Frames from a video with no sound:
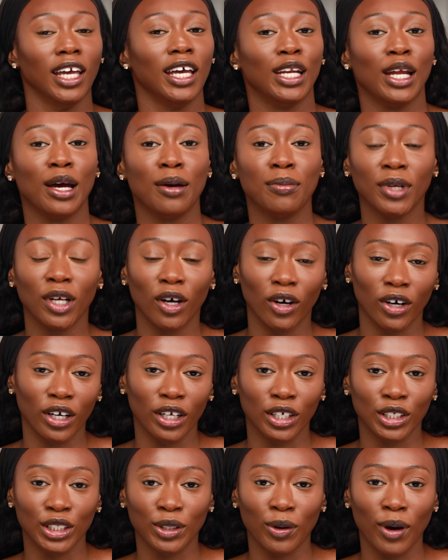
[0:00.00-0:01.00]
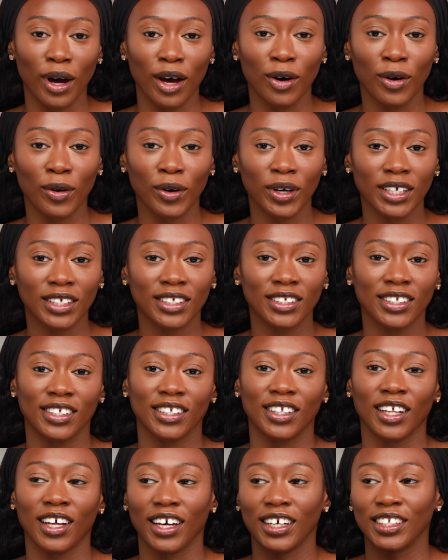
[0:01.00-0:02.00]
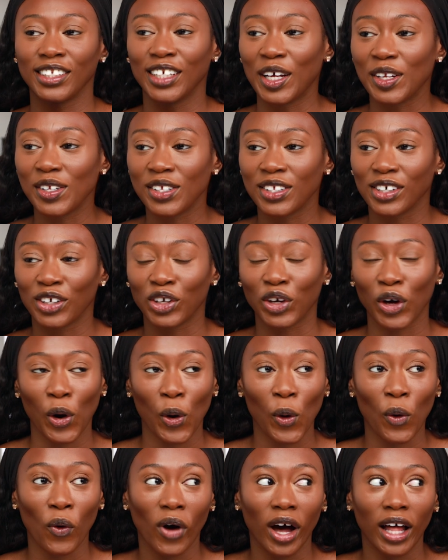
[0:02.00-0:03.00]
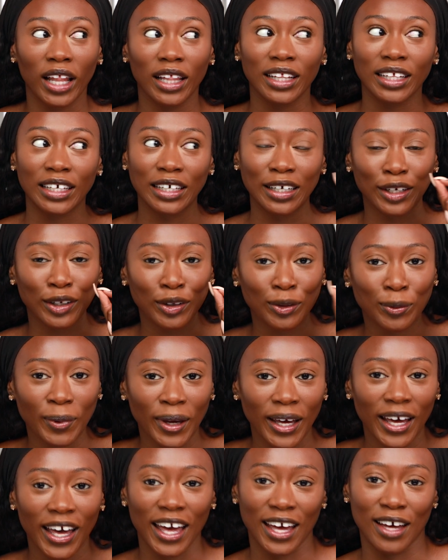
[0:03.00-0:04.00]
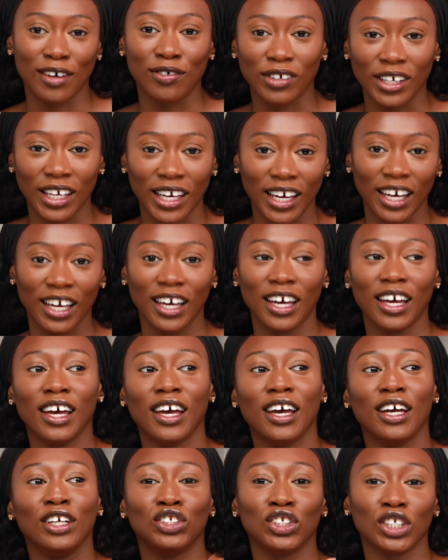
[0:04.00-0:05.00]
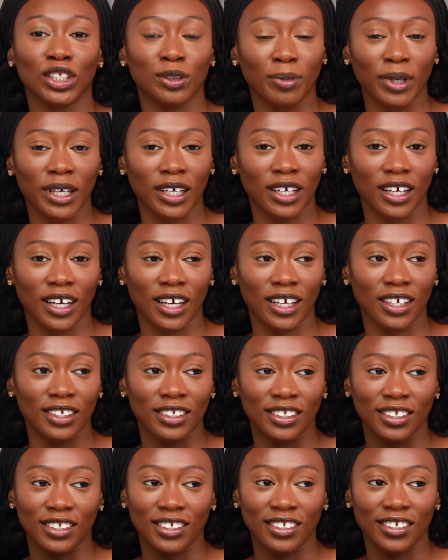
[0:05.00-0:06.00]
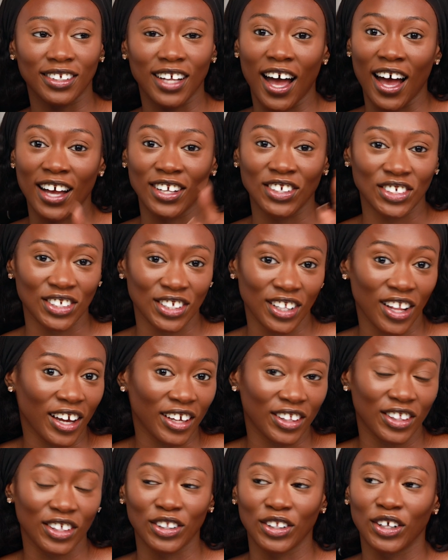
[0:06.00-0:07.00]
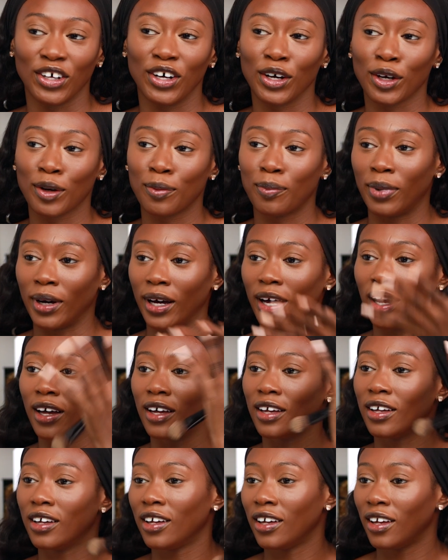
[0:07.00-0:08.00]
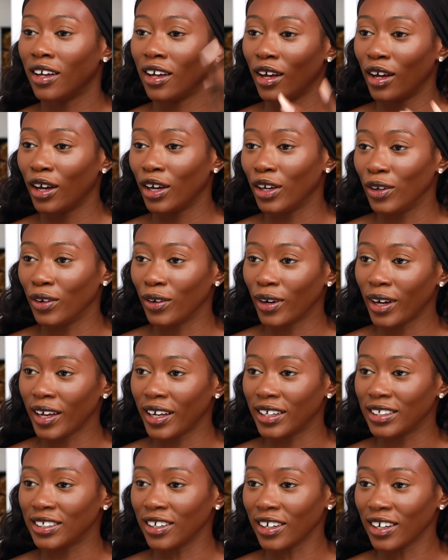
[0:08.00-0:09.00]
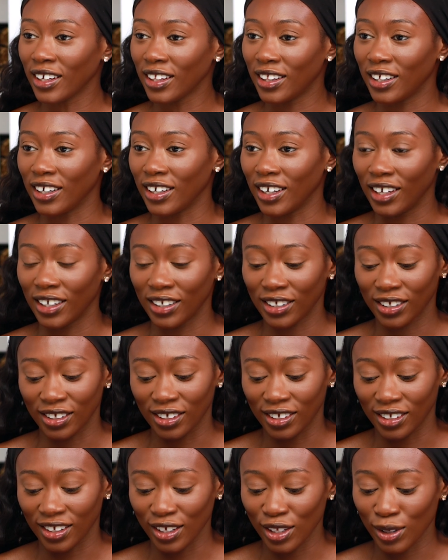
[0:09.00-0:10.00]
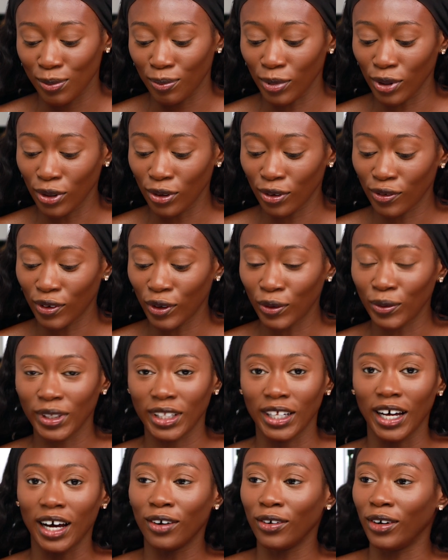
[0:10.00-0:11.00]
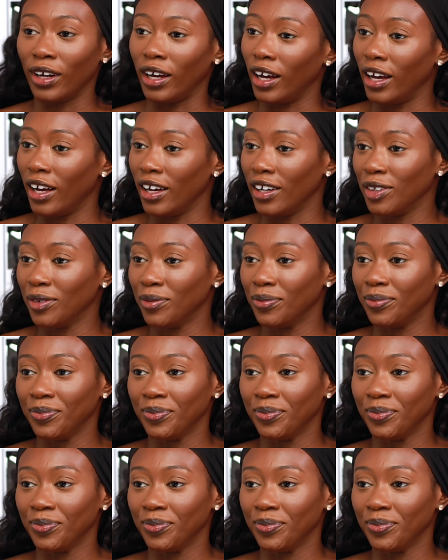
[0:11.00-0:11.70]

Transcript: And I'm an artist, so I always like tend to go a little bit heavy just because I just like the look. But you guys, look at this. It's beautiful without it.